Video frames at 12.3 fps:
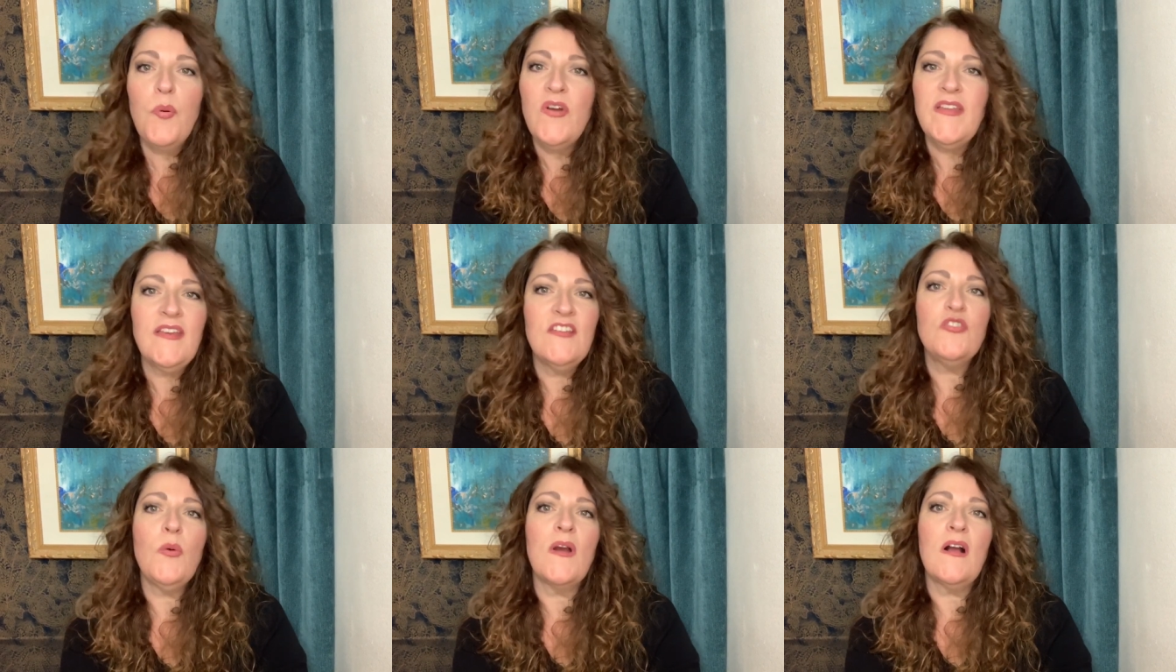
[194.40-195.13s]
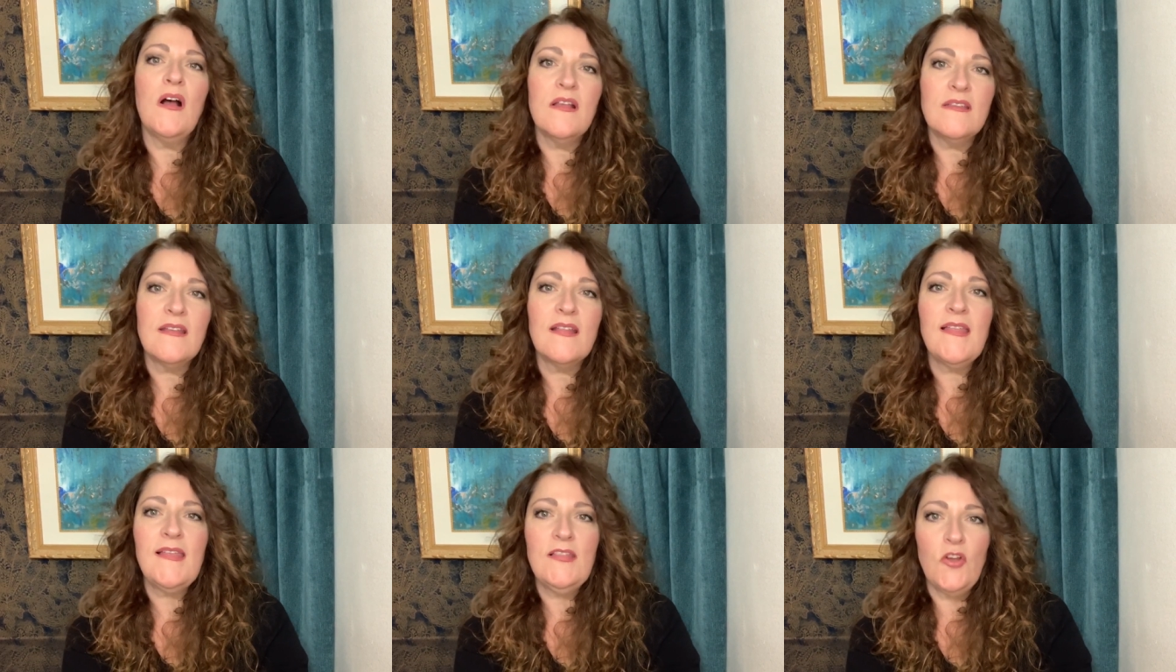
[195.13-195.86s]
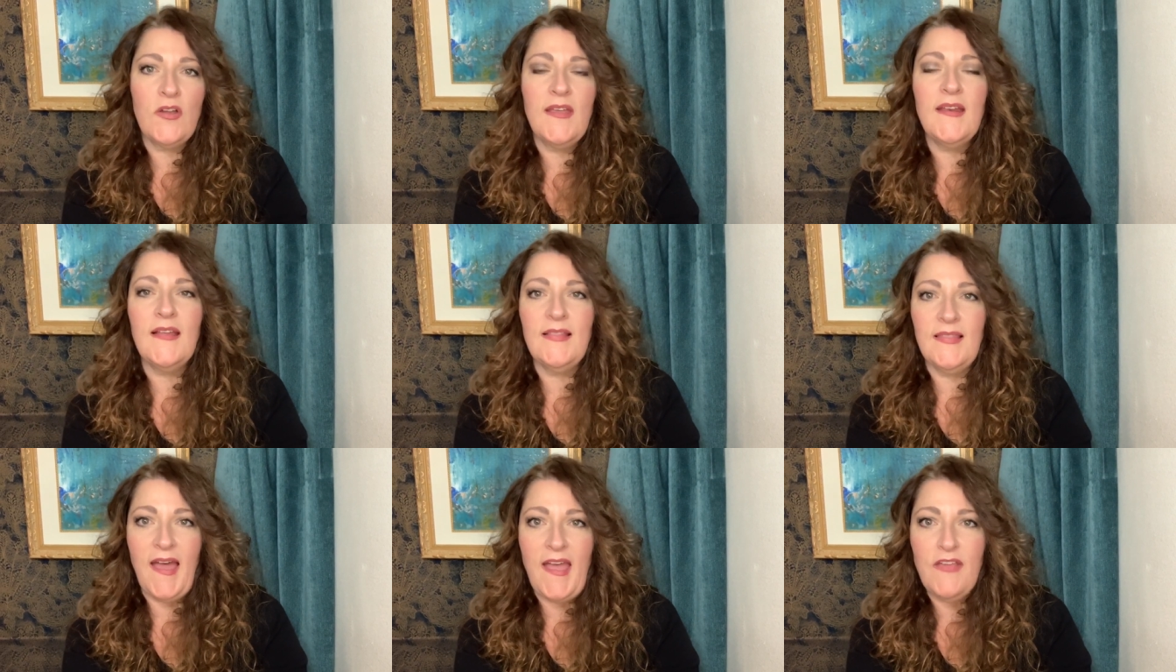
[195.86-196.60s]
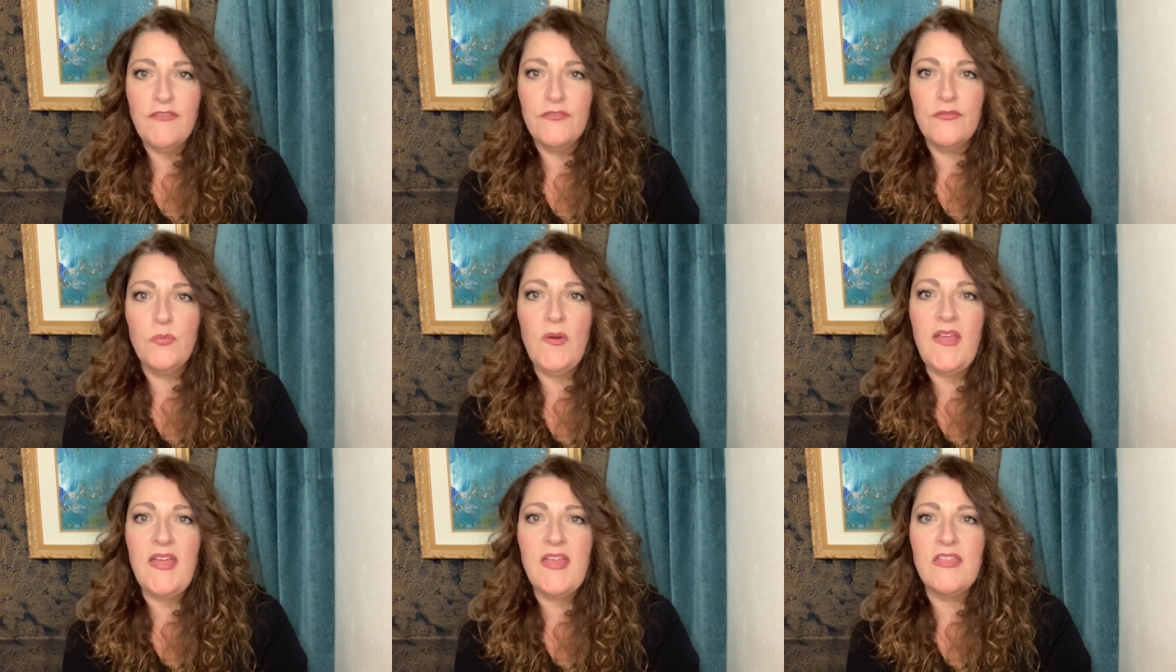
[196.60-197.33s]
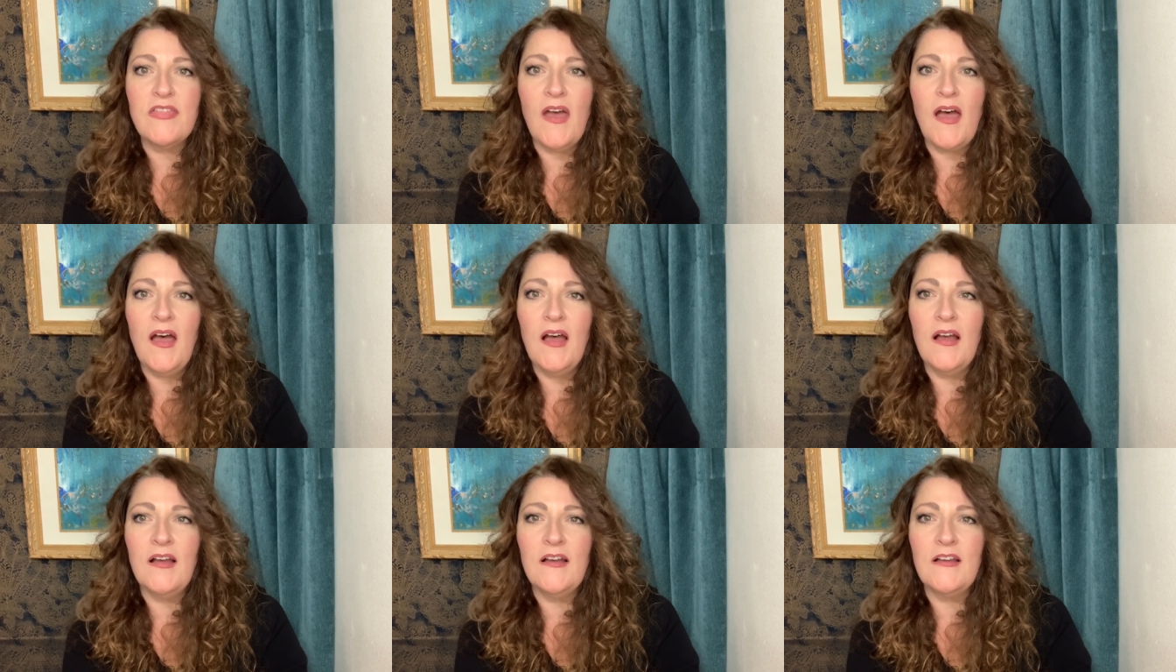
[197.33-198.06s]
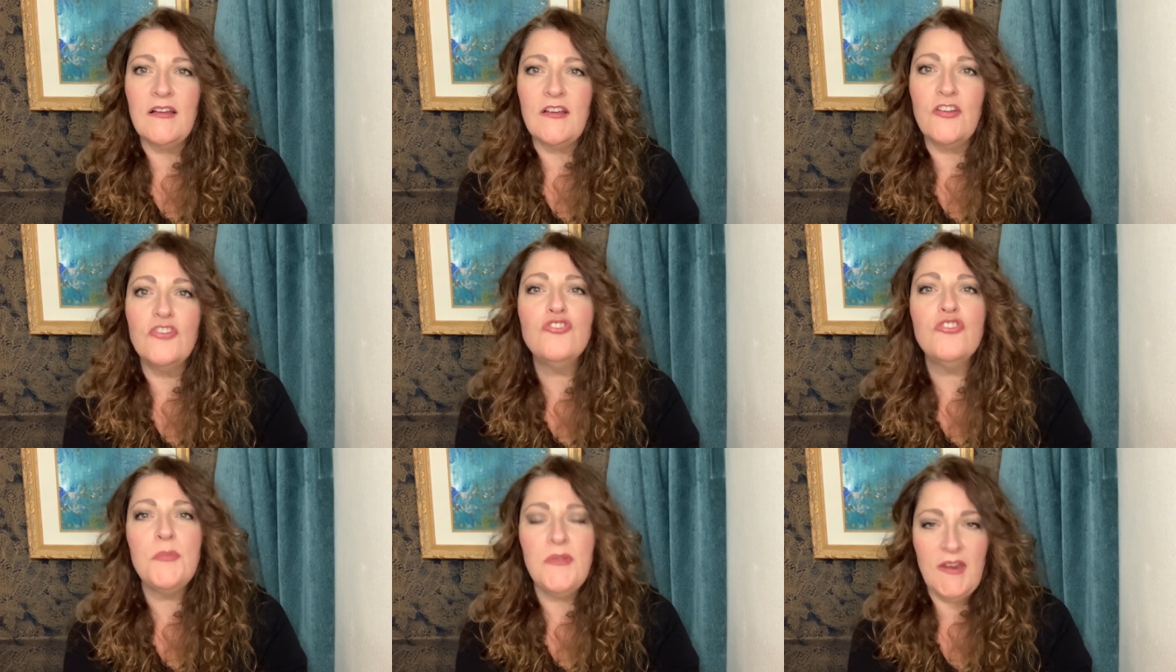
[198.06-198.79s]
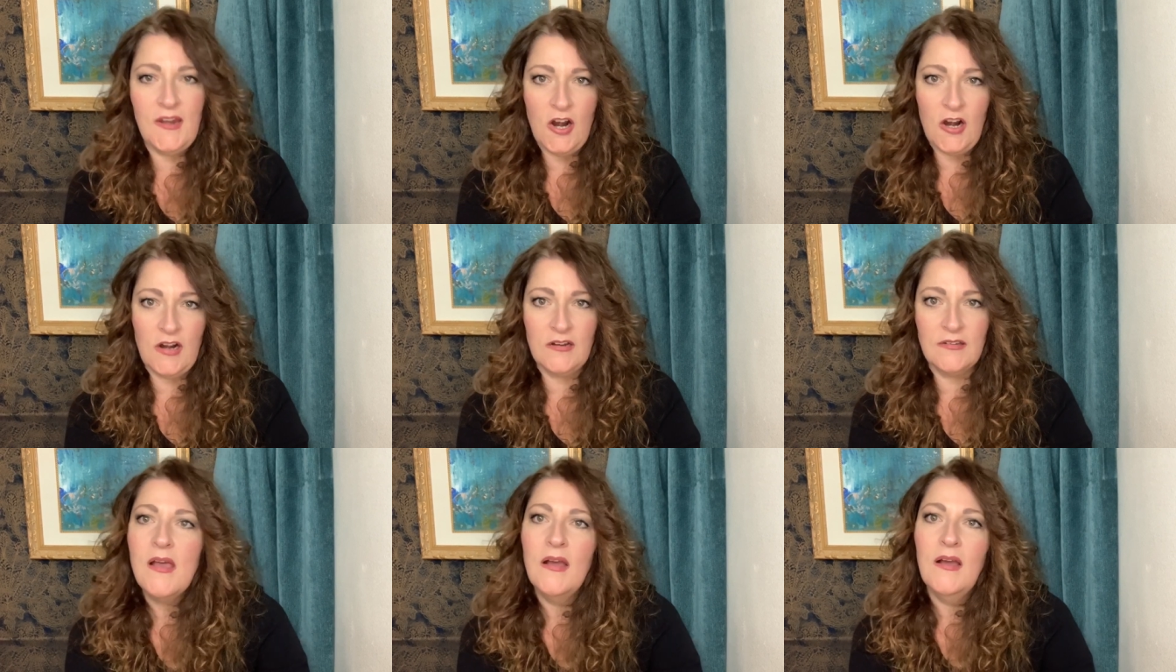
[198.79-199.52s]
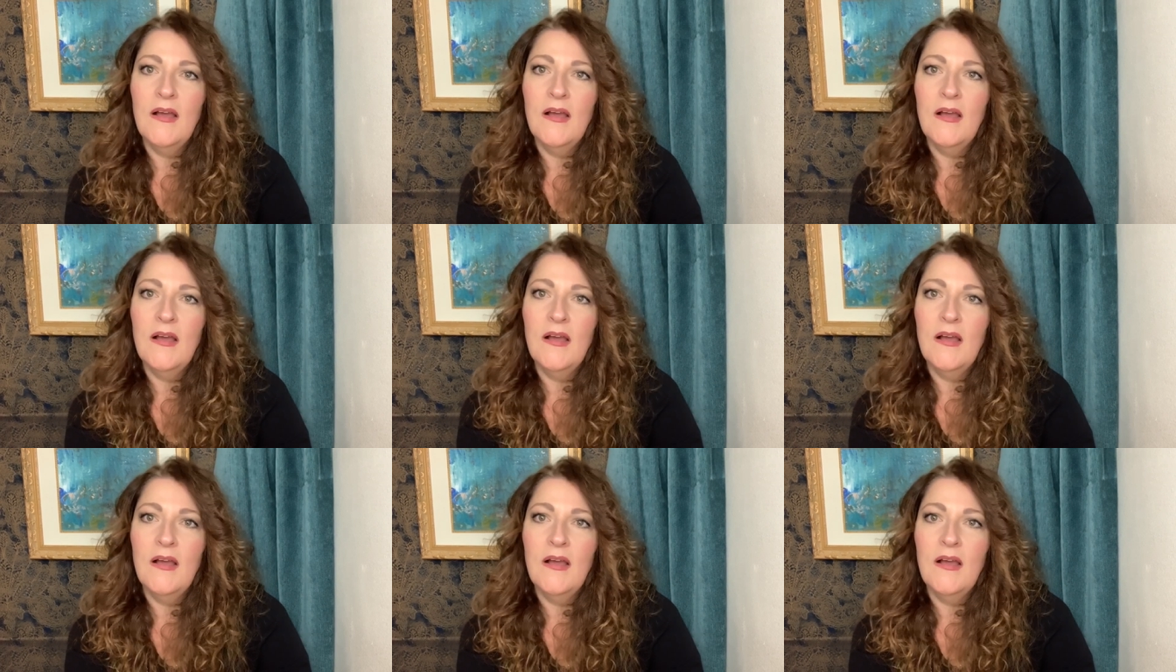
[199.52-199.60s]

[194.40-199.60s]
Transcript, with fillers: The point is, you are constantly looking at life with a contributing heart.